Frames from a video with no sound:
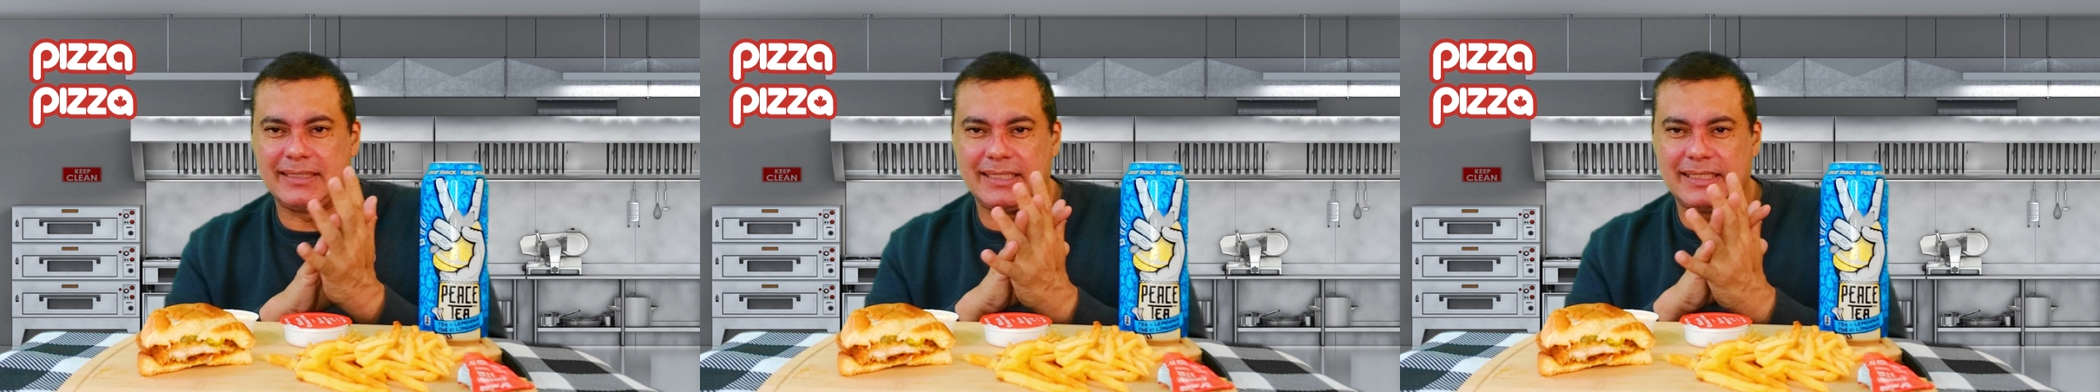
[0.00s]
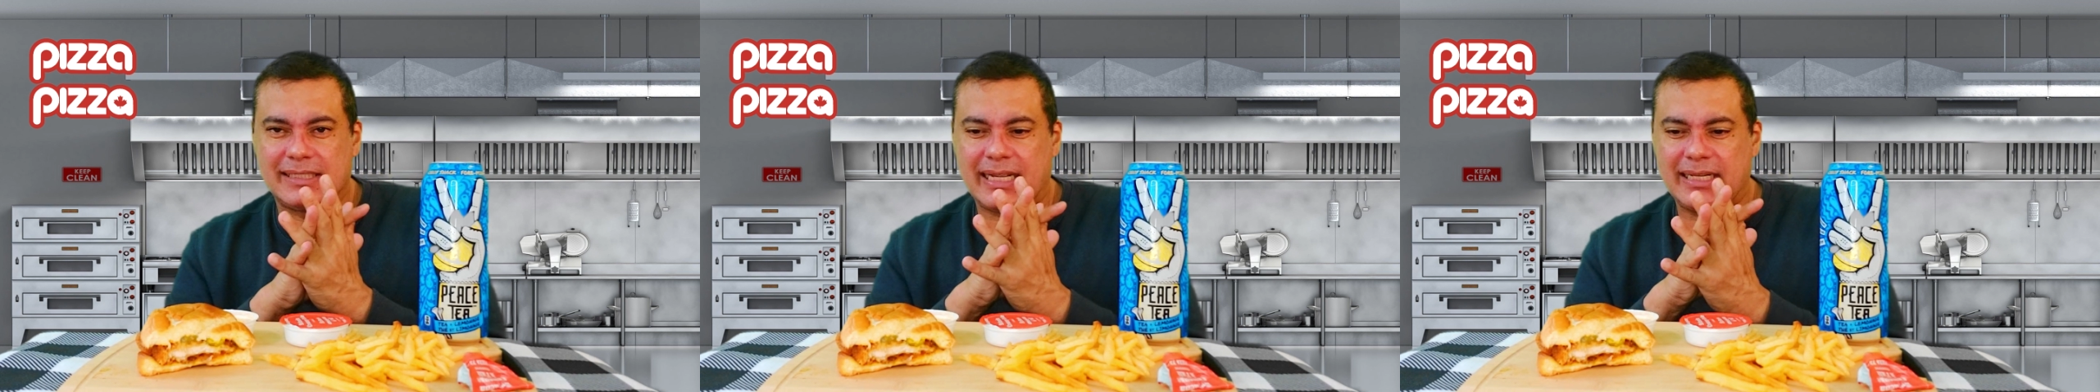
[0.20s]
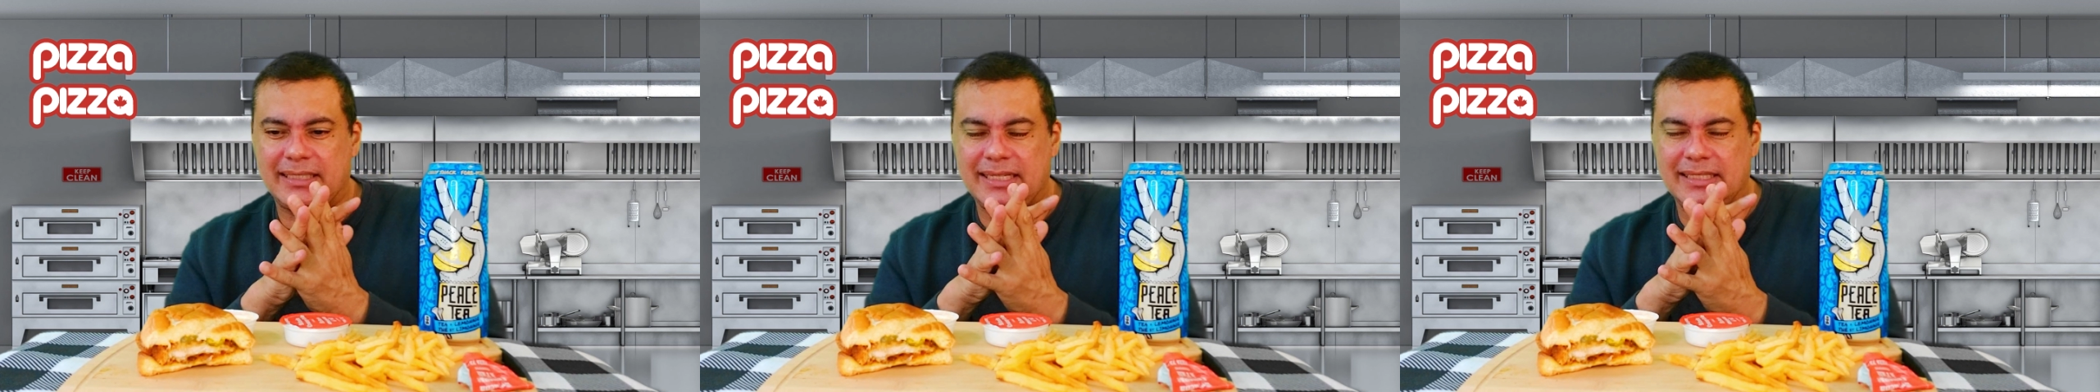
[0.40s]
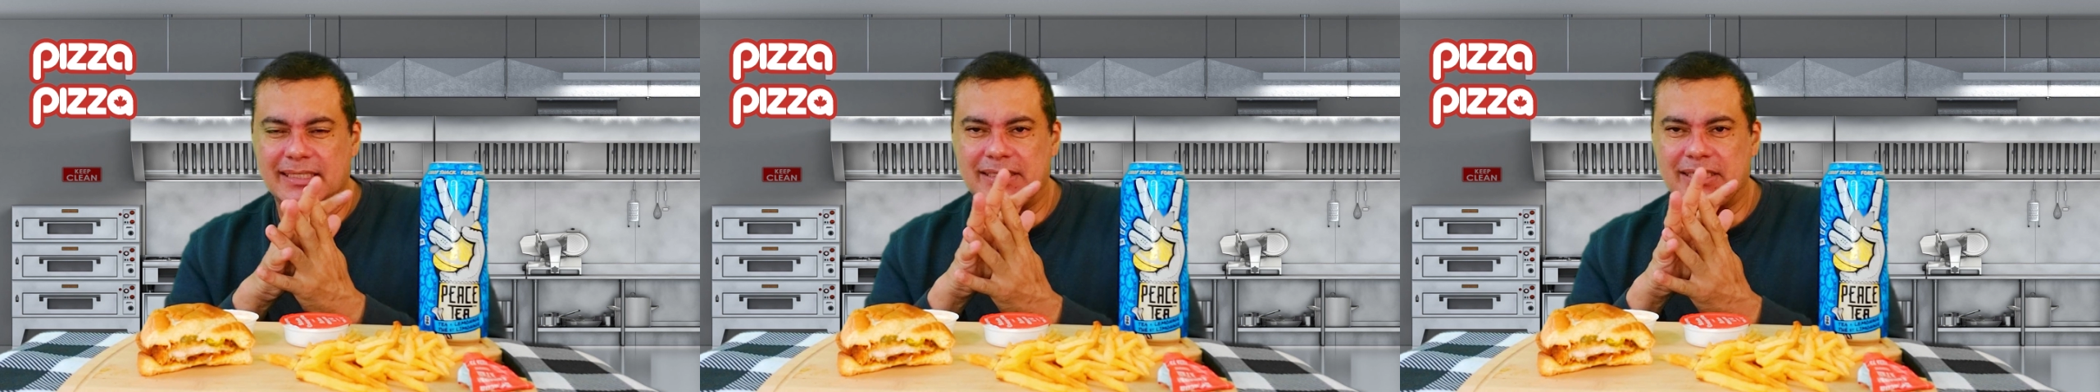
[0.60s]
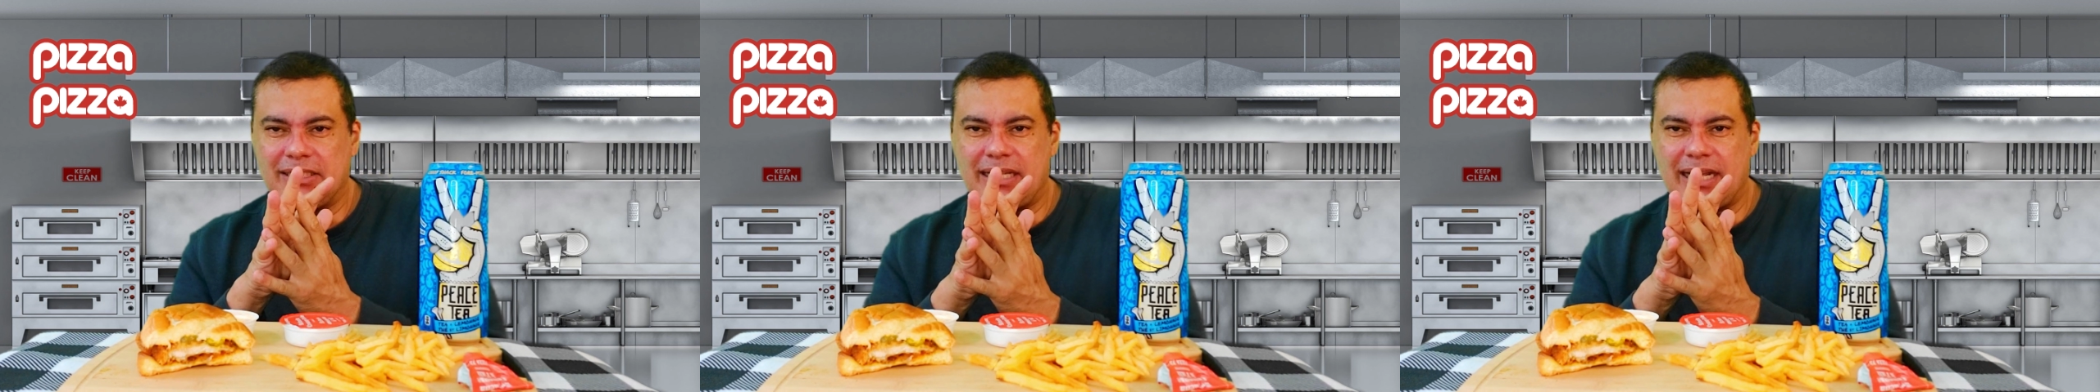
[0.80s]
this, I think
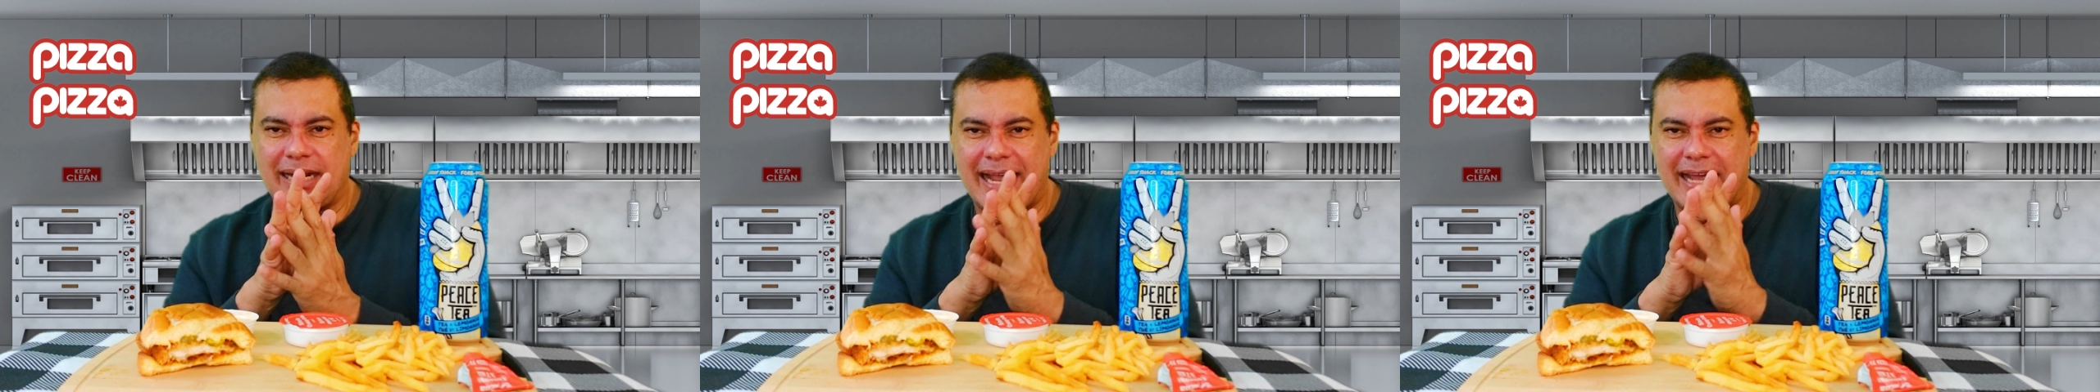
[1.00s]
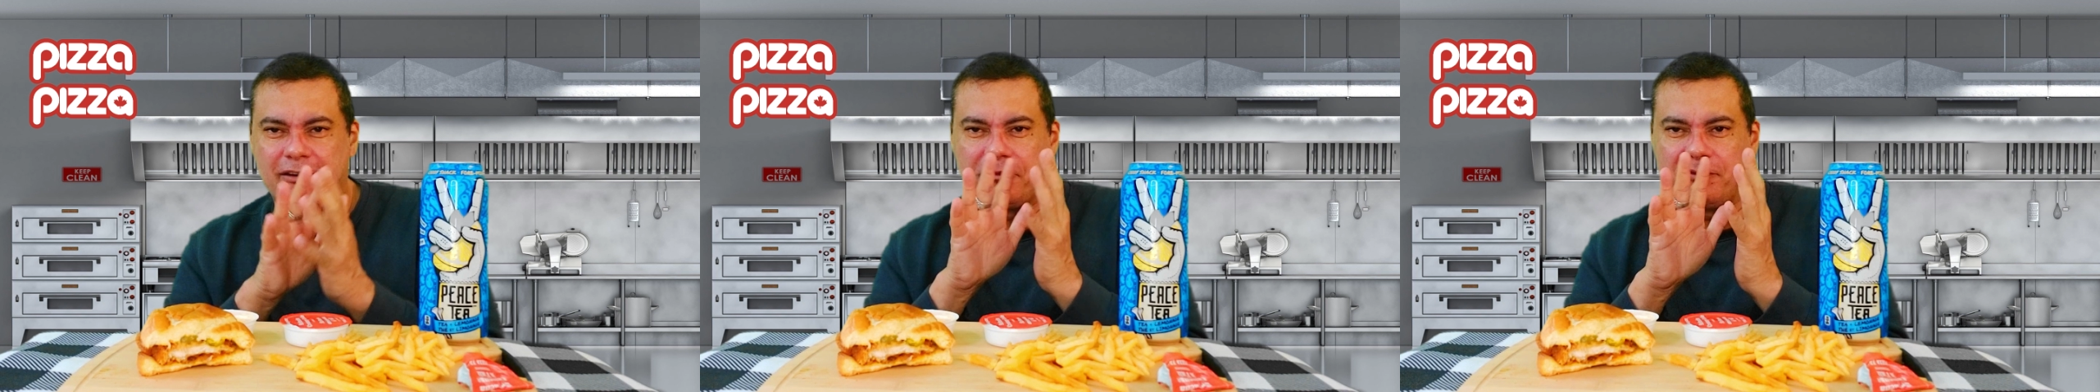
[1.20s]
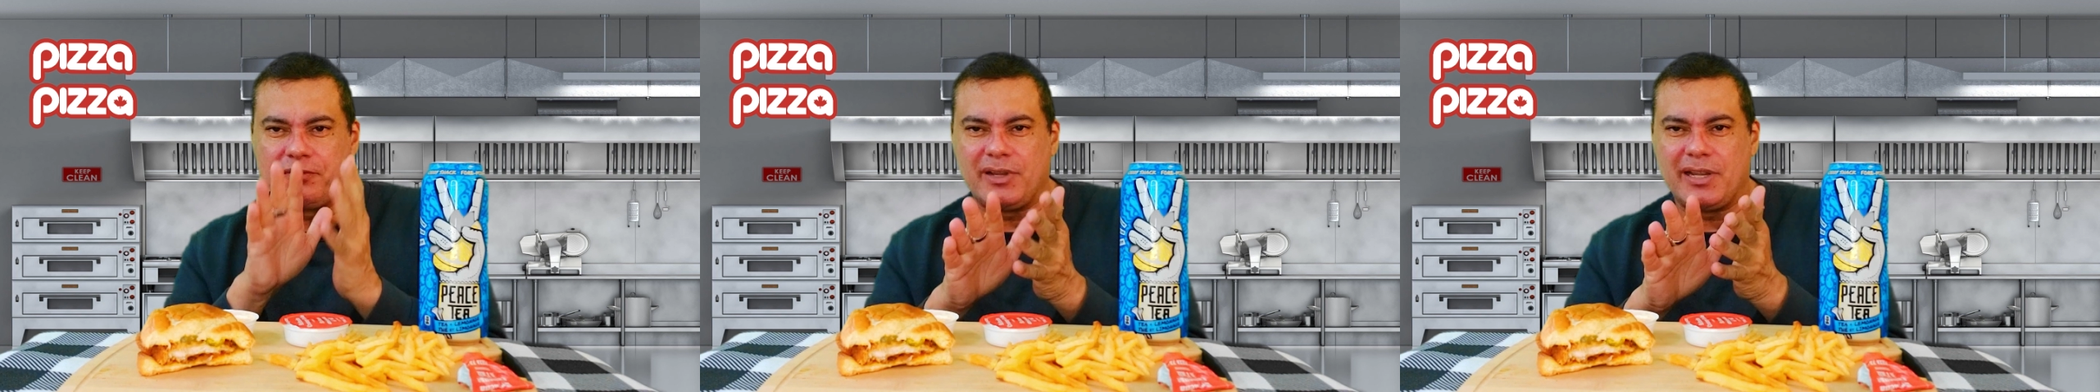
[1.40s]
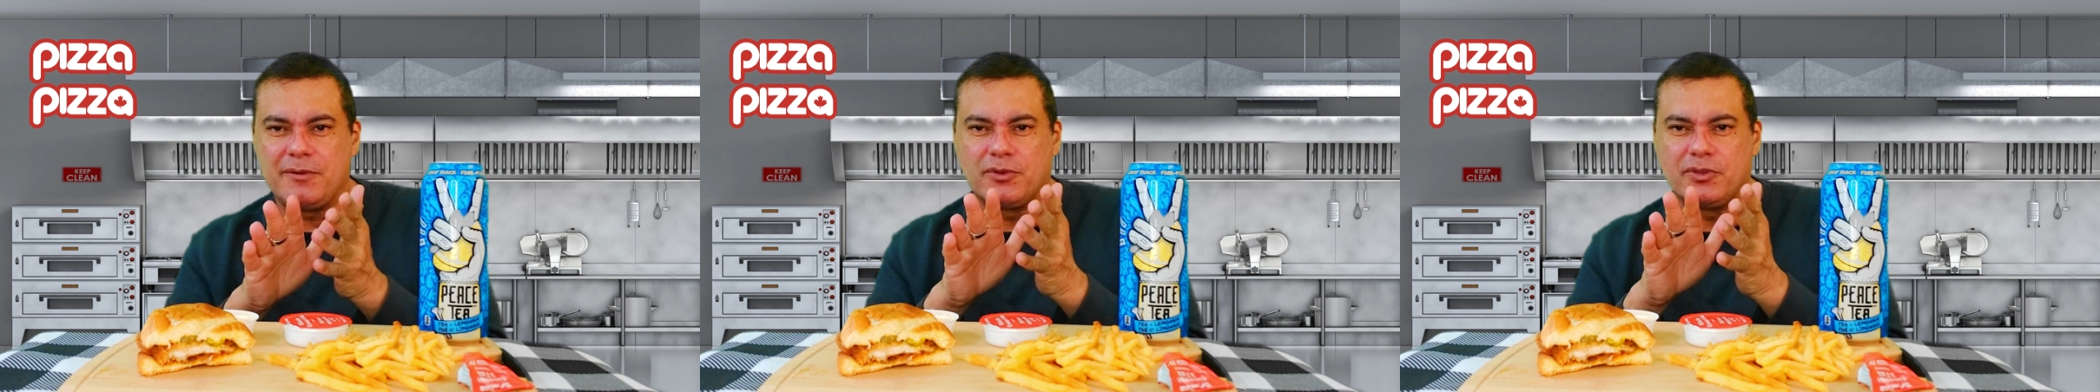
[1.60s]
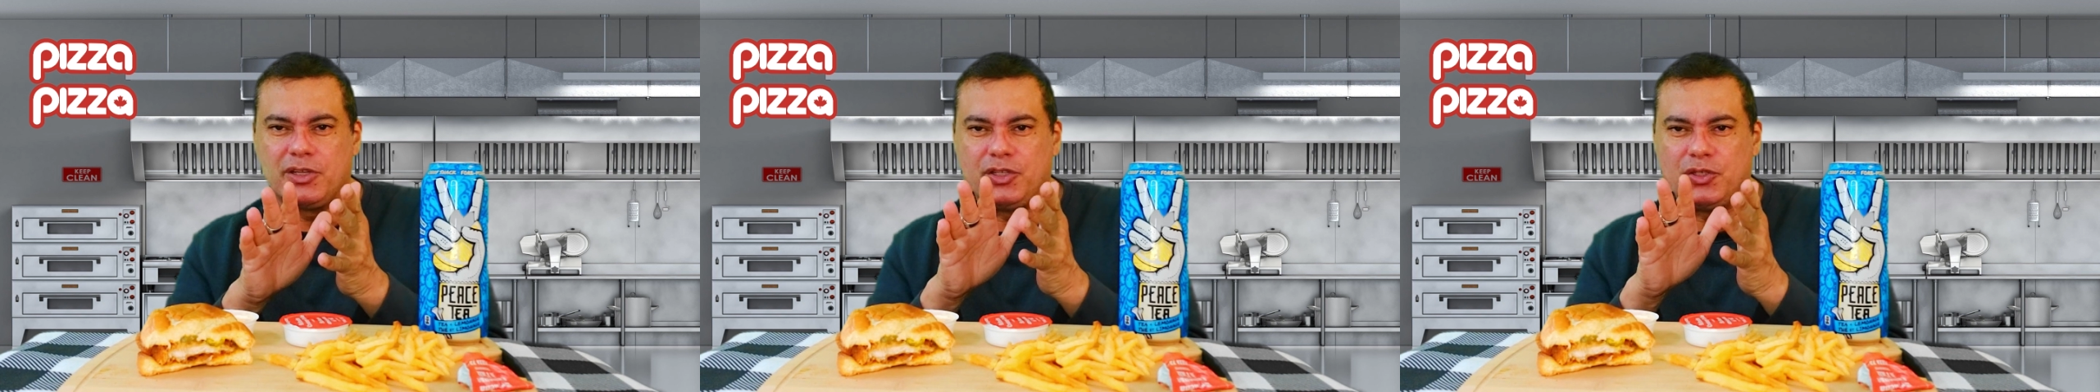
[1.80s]
this is the kind of
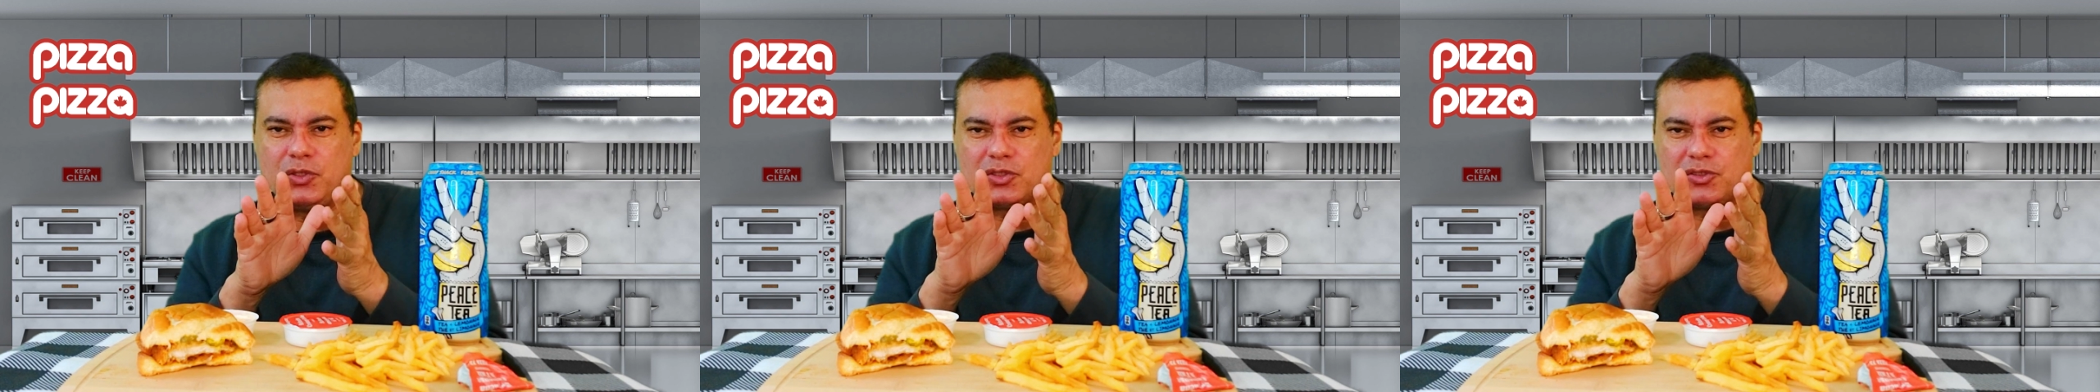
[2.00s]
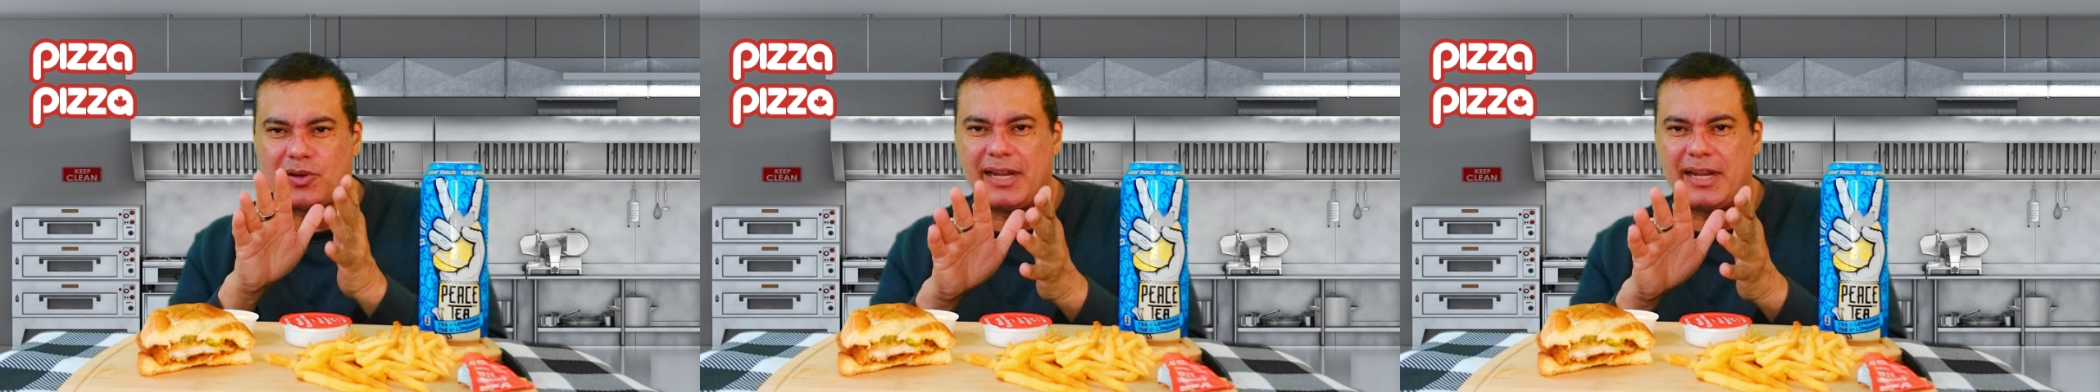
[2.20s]
flavor that you